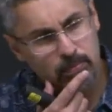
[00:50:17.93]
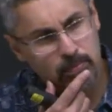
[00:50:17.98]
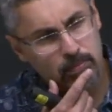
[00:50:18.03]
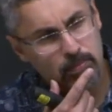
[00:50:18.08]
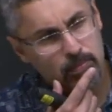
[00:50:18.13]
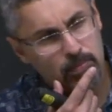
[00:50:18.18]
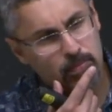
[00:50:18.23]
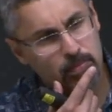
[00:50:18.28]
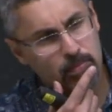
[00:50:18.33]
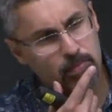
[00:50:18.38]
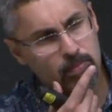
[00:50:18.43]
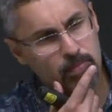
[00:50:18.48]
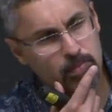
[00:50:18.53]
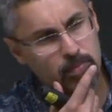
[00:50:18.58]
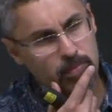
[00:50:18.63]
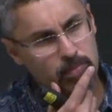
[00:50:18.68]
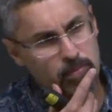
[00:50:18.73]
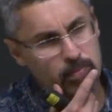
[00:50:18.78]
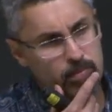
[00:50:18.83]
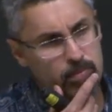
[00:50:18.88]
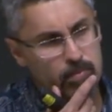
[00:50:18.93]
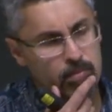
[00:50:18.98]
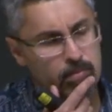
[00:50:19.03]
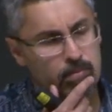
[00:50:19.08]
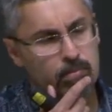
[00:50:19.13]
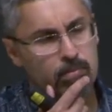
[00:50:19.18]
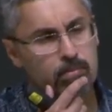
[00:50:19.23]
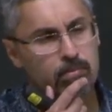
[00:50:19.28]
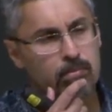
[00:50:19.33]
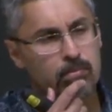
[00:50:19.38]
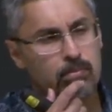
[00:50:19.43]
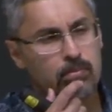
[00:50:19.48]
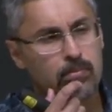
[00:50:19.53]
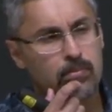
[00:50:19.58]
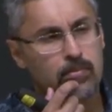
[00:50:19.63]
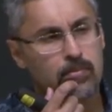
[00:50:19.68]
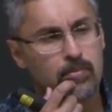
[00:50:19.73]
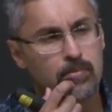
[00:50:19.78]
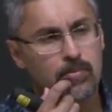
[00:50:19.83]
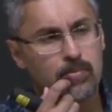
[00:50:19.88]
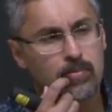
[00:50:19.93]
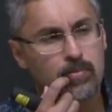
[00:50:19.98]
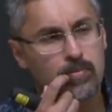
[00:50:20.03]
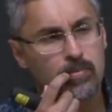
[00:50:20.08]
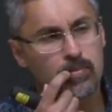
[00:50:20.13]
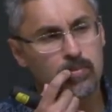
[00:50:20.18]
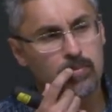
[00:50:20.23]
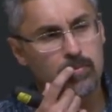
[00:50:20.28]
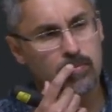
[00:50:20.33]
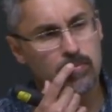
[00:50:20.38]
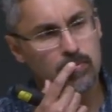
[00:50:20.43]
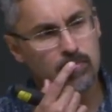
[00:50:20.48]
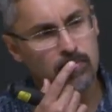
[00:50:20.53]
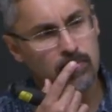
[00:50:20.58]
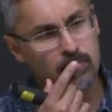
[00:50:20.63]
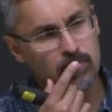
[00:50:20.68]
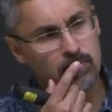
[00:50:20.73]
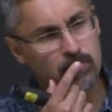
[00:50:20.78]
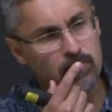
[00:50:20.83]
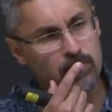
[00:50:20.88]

Uh, so if, the, um,